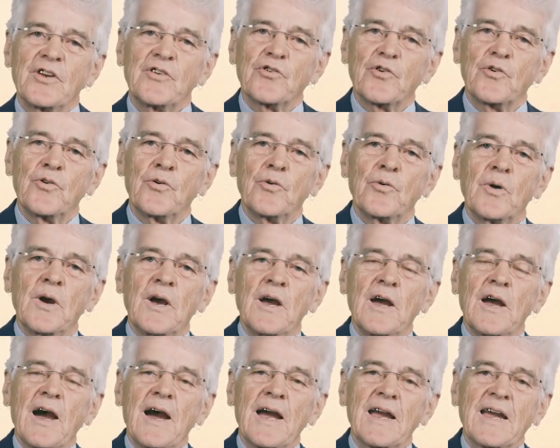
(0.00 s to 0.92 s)
to
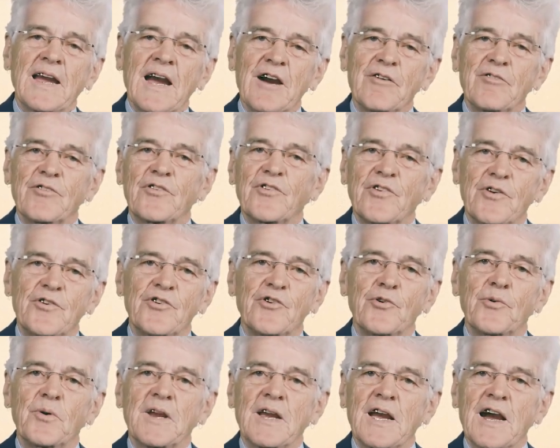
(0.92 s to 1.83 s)
a currency
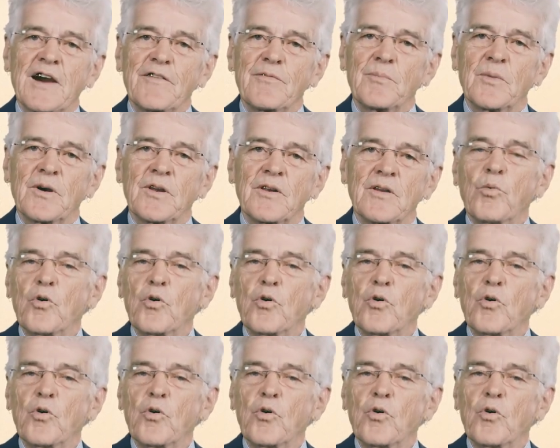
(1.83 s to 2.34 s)
issuing government,